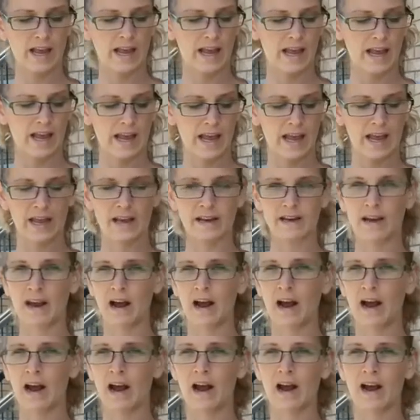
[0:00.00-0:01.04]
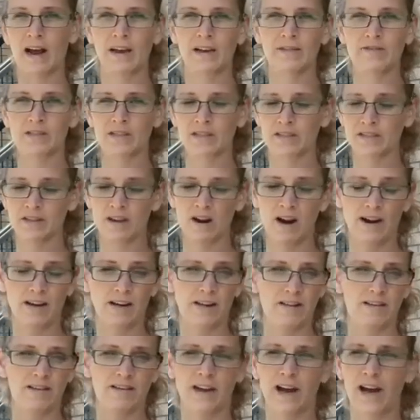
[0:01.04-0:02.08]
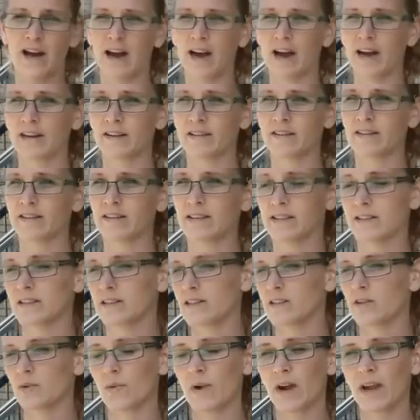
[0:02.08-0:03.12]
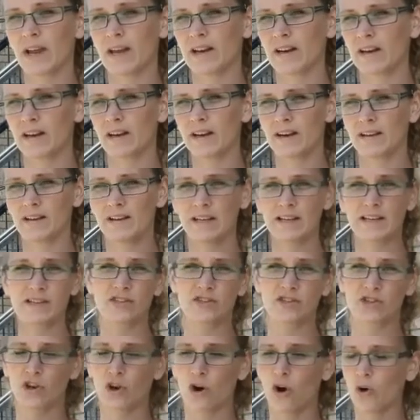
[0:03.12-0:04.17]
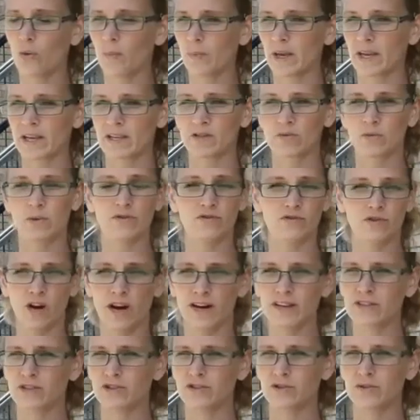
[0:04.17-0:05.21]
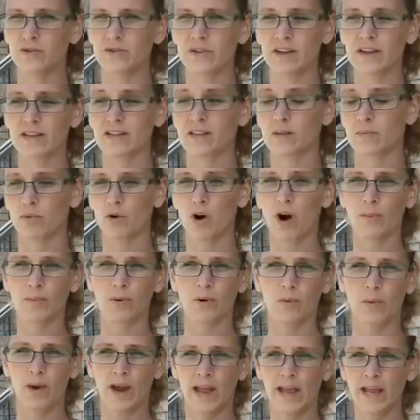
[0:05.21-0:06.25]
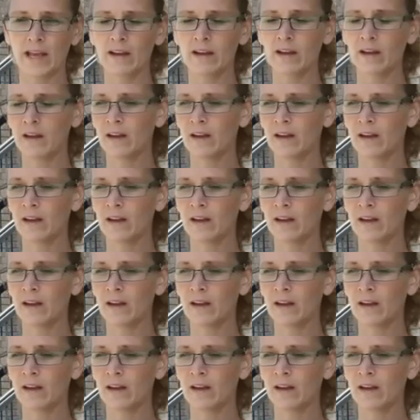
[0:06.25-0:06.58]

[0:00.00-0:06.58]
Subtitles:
and I have decided that this is the way it needs to go because we've tried to do things the proper way